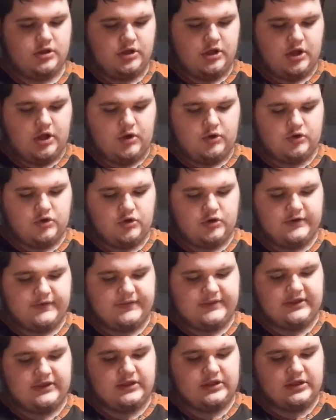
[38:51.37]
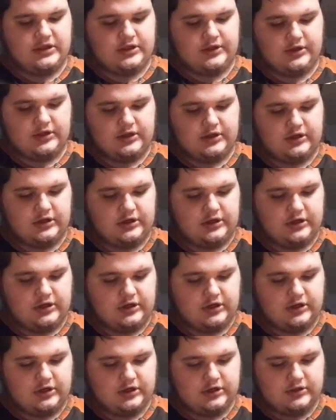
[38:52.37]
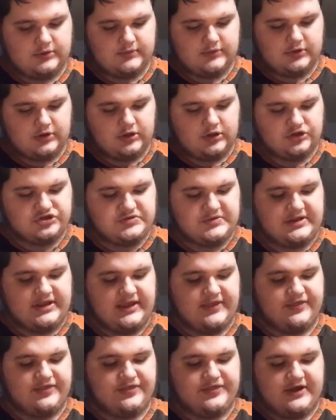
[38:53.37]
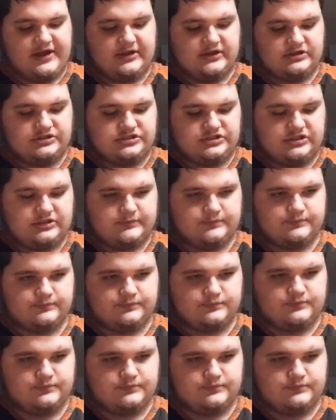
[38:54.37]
Hulk Hogan, the Ultimate Anthology.